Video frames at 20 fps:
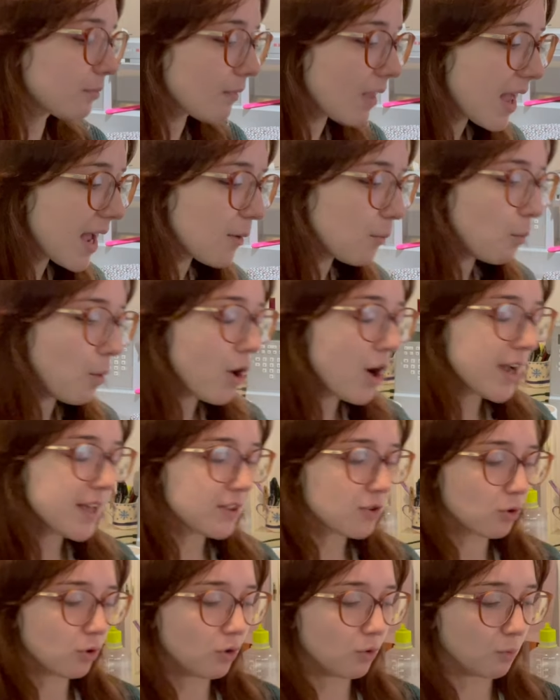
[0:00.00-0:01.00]
And what I
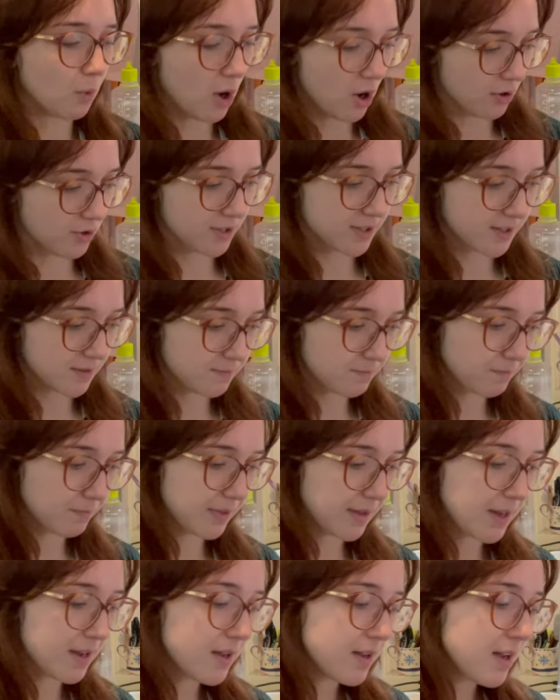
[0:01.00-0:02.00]
thought was,
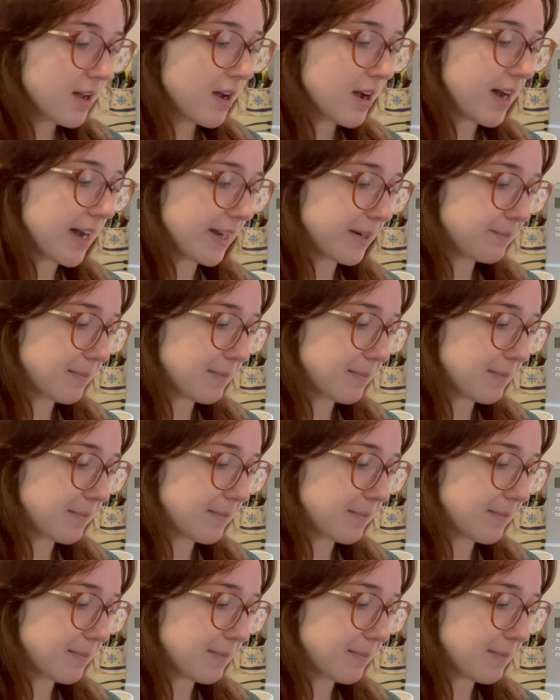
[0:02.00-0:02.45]
I'd